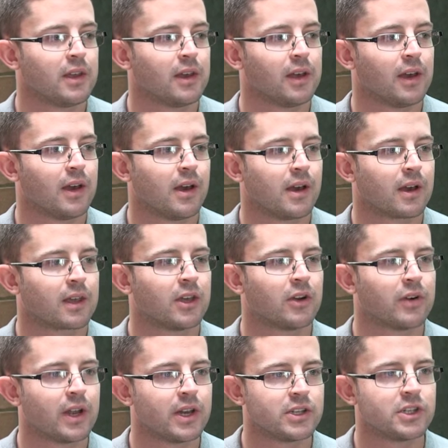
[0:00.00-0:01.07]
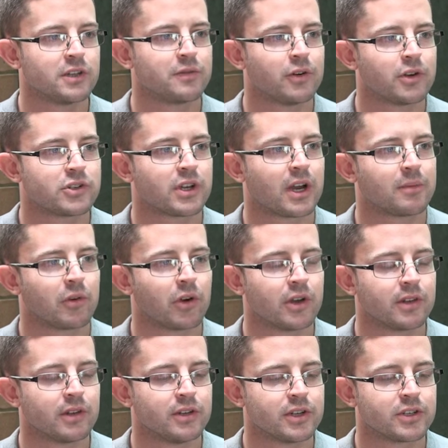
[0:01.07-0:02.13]
Kilrain is his first time
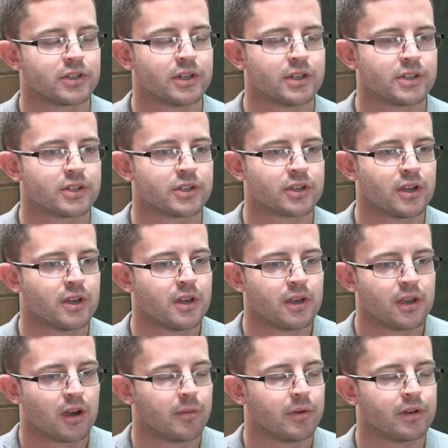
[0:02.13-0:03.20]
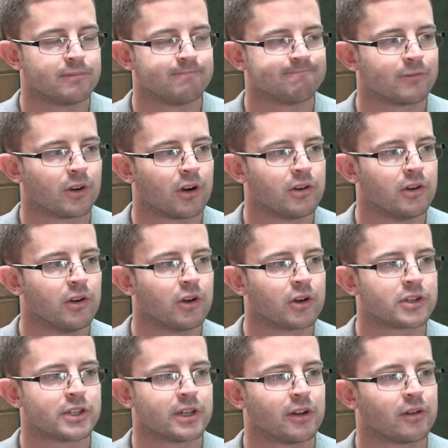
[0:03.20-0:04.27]
going the distance. I mean, on
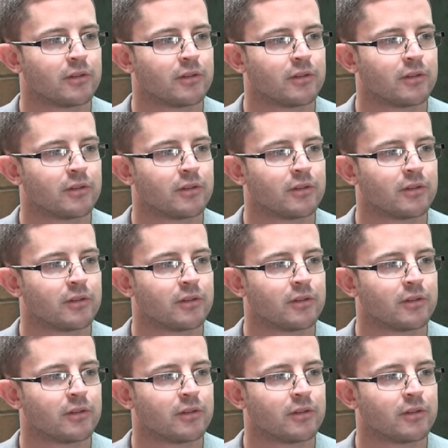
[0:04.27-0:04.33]
looks and